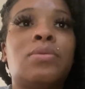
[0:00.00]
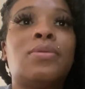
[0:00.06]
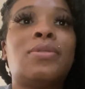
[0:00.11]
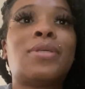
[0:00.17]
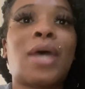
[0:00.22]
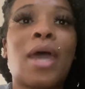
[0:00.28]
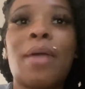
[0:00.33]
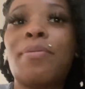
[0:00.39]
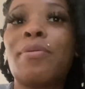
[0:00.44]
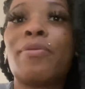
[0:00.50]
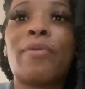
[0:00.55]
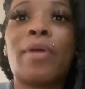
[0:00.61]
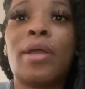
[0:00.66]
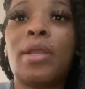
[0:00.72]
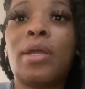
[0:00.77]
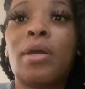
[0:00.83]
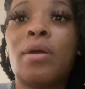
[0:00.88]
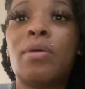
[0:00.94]
typing
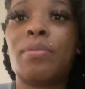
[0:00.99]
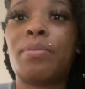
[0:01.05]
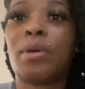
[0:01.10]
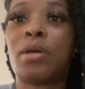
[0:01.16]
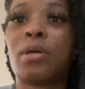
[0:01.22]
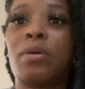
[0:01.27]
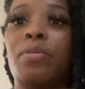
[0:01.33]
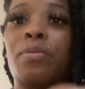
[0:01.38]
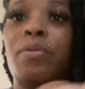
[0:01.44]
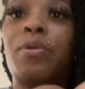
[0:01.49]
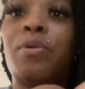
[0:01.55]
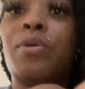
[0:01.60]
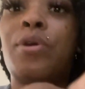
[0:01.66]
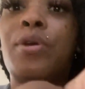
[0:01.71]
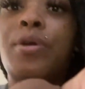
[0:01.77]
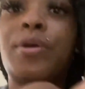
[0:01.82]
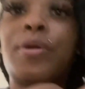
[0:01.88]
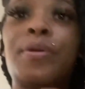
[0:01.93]
right now on my
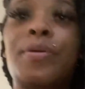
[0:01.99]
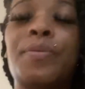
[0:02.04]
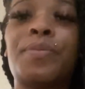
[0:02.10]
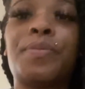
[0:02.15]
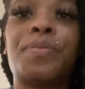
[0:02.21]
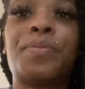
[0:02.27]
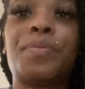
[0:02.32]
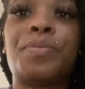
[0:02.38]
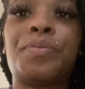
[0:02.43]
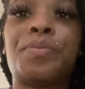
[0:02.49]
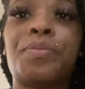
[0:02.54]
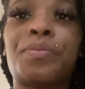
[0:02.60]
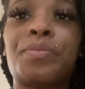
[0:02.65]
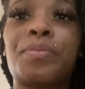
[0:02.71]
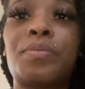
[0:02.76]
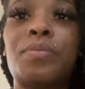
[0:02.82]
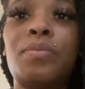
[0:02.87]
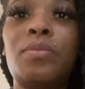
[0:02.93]
computer,
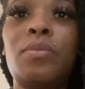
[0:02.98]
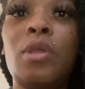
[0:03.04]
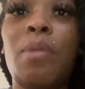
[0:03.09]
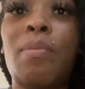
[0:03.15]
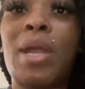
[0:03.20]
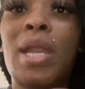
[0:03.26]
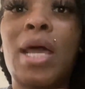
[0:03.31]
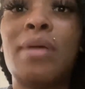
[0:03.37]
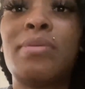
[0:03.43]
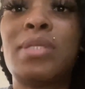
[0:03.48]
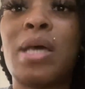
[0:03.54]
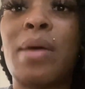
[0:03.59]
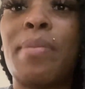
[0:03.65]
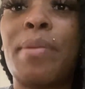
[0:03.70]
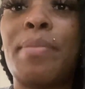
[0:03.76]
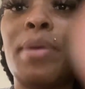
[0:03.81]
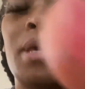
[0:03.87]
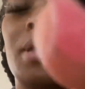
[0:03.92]
my laptop,
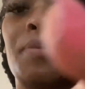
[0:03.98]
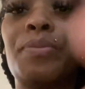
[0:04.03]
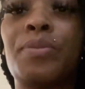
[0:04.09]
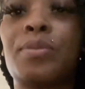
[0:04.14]
I meant.